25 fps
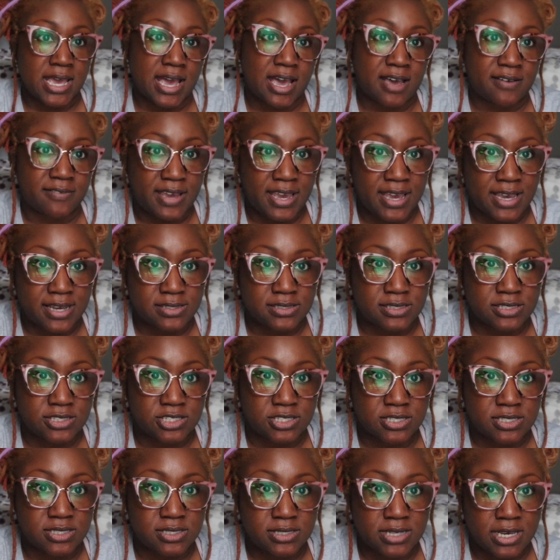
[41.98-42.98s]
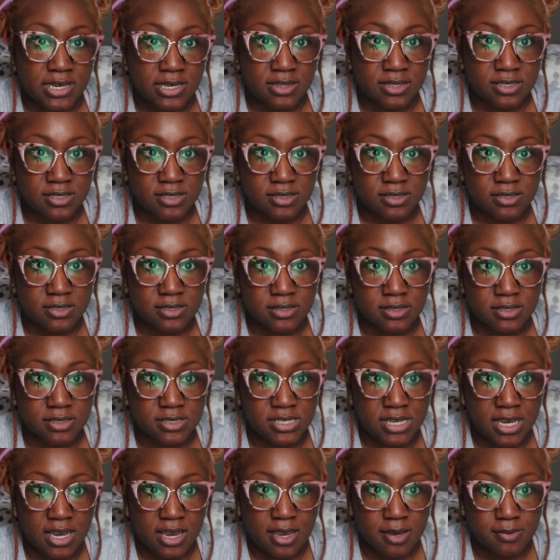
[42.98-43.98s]
I've had to just take the, the
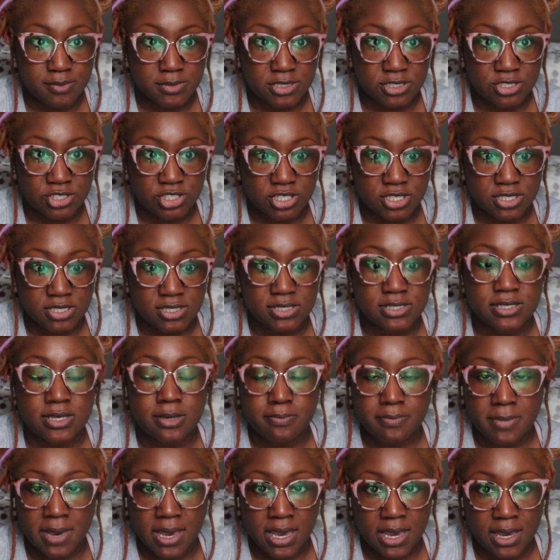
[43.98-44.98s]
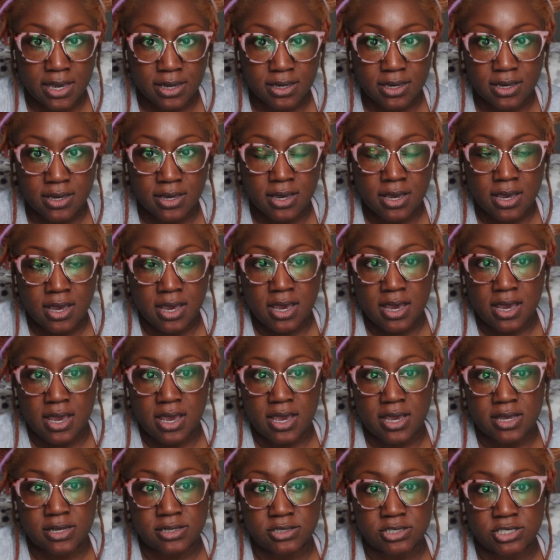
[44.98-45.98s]
time to just sit back
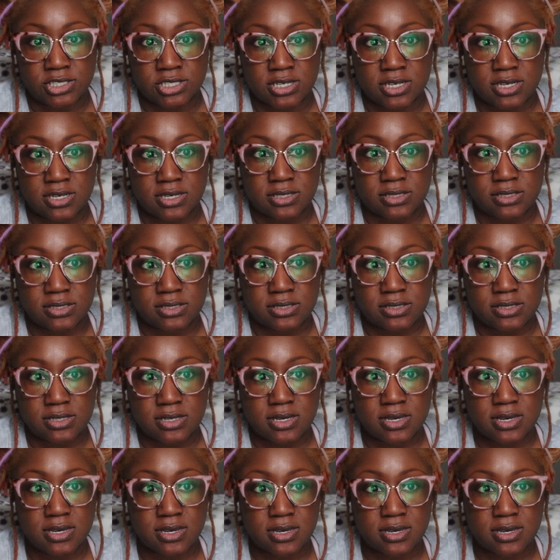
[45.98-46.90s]
and just